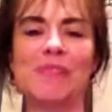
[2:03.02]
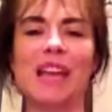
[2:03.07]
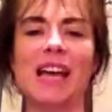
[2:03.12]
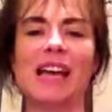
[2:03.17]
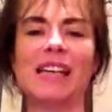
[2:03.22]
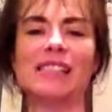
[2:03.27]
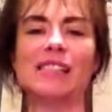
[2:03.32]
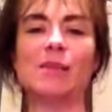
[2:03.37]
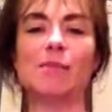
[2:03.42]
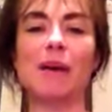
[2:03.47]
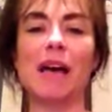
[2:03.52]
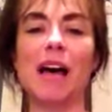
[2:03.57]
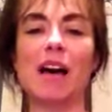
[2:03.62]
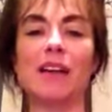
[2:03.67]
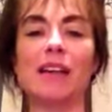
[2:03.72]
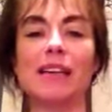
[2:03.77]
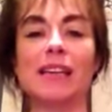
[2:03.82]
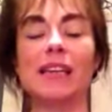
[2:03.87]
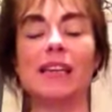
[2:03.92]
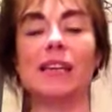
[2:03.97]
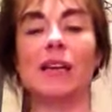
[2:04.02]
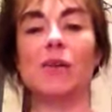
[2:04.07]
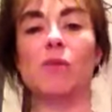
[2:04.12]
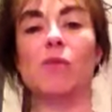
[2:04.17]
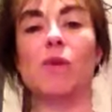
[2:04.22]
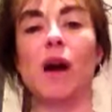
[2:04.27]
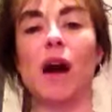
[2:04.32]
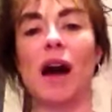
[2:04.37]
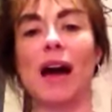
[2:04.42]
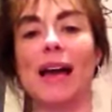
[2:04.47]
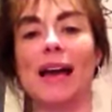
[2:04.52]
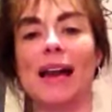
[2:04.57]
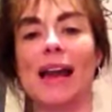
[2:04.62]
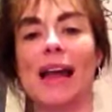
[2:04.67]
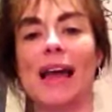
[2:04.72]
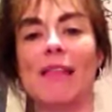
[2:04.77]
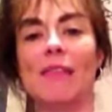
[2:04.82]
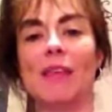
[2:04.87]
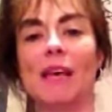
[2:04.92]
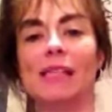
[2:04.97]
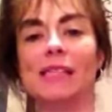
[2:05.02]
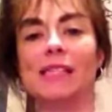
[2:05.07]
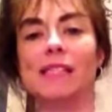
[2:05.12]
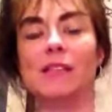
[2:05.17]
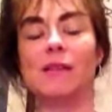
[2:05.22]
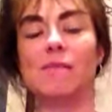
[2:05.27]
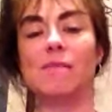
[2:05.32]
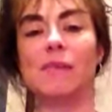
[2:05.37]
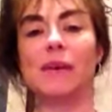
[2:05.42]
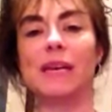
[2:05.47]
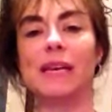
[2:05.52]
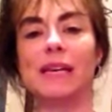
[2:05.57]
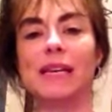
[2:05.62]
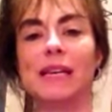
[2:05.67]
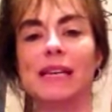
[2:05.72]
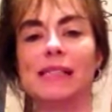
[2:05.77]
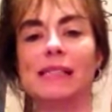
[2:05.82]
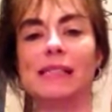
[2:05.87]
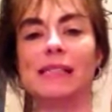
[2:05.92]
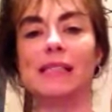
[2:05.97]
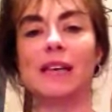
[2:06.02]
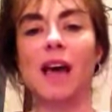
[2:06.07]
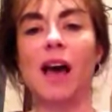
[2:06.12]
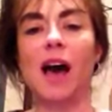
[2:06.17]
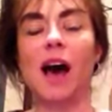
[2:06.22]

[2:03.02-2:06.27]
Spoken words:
It's about getting it right, and that's the biggest